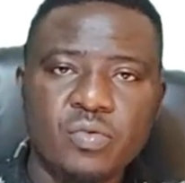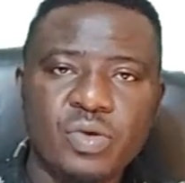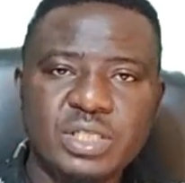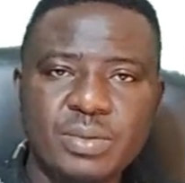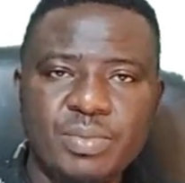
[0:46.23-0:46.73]

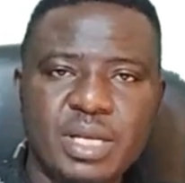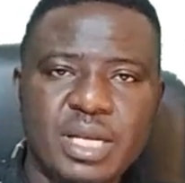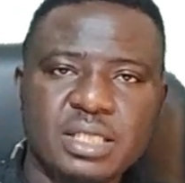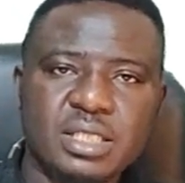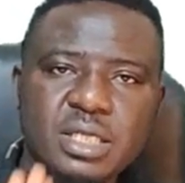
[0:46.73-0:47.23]
Reason
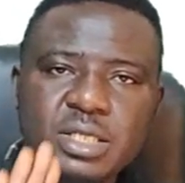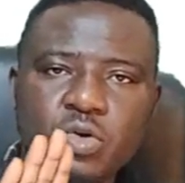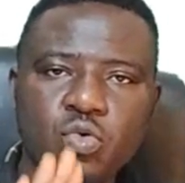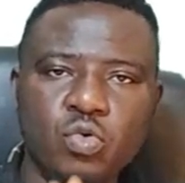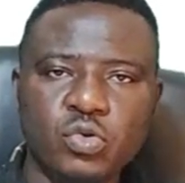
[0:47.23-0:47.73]
being that
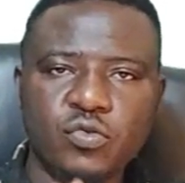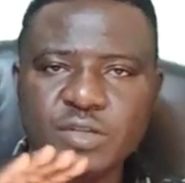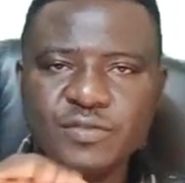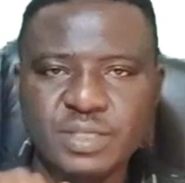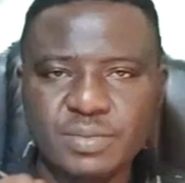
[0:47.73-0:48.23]
the rules for
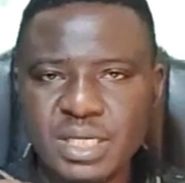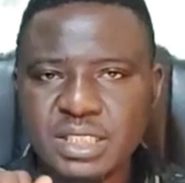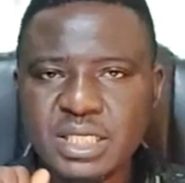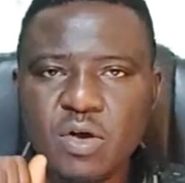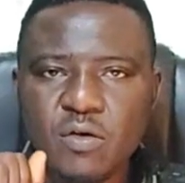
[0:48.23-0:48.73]

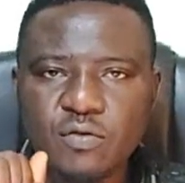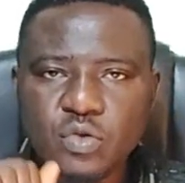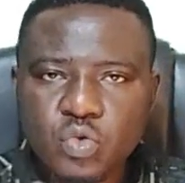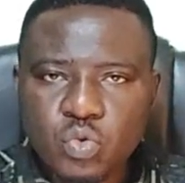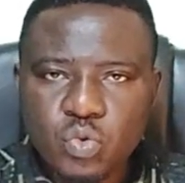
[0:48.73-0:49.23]
divisibility of
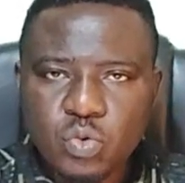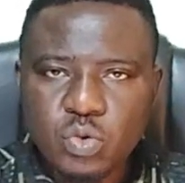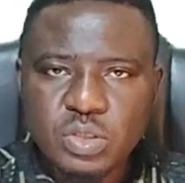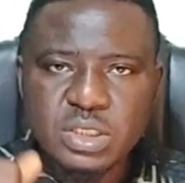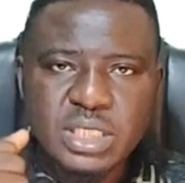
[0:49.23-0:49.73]
2
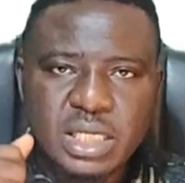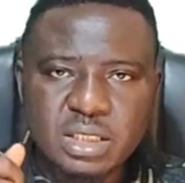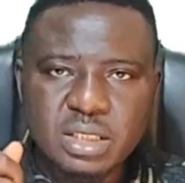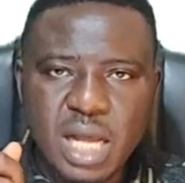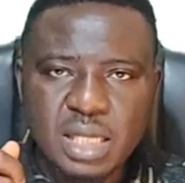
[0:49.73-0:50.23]

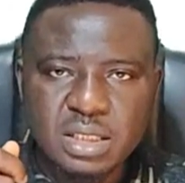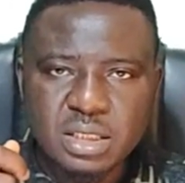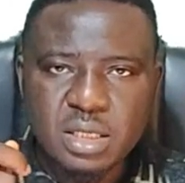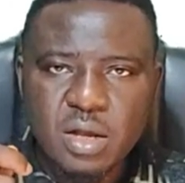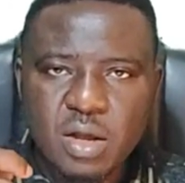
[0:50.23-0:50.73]
states that
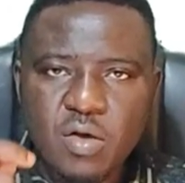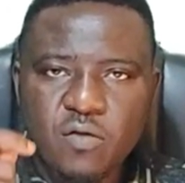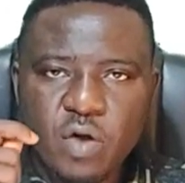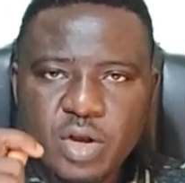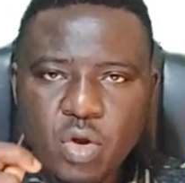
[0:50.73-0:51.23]

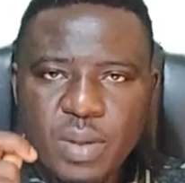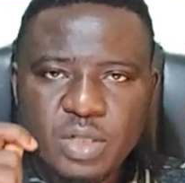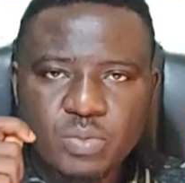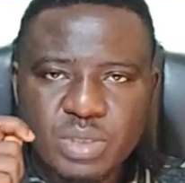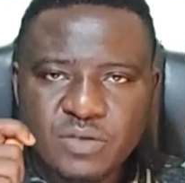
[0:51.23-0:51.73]
for a
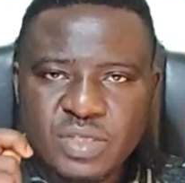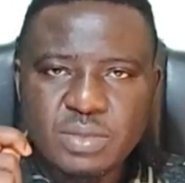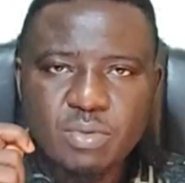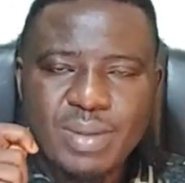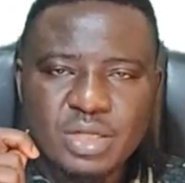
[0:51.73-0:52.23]
number to be
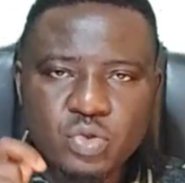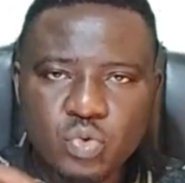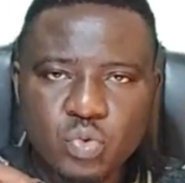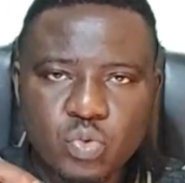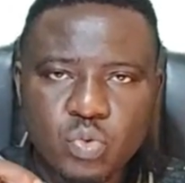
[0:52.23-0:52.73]
divisible by
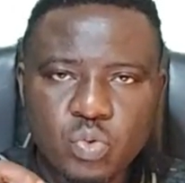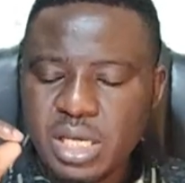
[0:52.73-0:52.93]
2,